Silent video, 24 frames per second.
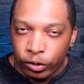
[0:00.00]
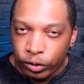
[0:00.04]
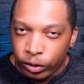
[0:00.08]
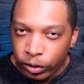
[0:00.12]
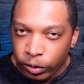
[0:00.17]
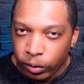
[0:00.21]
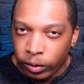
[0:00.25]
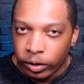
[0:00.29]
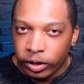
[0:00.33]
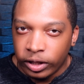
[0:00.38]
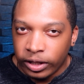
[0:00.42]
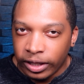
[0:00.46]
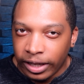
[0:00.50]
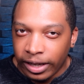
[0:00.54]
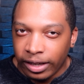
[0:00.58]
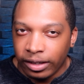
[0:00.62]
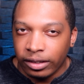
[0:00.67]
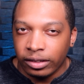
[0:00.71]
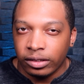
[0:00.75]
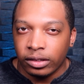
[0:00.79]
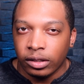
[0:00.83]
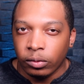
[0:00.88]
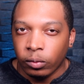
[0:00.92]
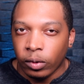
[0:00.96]
you
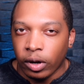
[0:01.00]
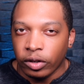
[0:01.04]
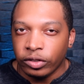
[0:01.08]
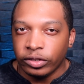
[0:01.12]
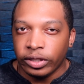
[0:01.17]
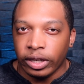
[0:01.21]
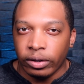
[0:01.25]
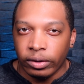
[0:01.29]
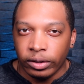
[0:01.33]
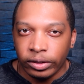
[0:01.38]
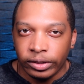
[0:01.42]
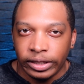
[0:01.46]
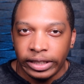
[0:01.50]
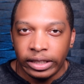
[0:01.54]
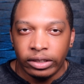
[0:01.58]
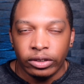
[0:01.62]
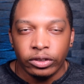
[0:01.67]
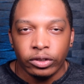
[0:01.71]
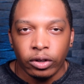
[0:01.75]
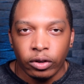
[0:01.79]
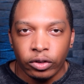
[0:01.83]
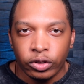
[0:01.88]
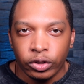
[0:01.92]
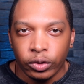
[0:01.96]
think the Watchtower
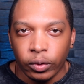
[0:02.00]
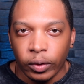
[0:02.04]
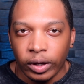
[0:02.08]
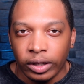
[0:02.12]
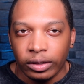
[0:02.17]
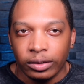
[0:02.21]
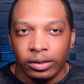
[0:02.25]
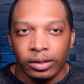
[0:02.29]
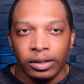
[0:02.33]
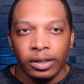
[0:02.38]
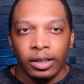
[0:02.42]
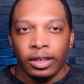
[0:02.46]
leaders are doing?